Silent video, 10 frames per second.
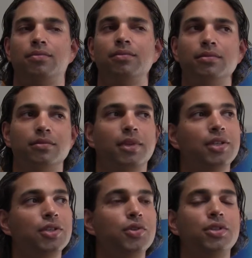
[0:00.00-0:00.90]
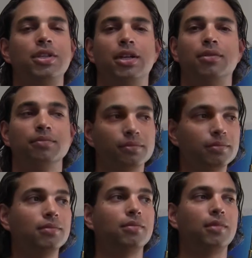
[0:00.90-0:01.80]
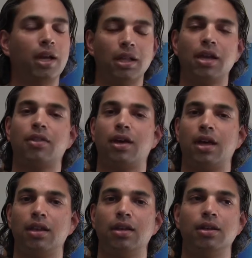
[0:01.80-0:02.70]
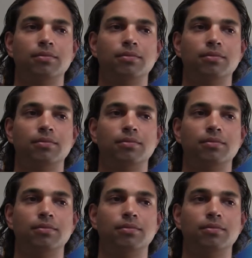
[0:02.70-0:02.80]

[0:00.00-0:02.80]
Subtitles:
That's interesting. I like that.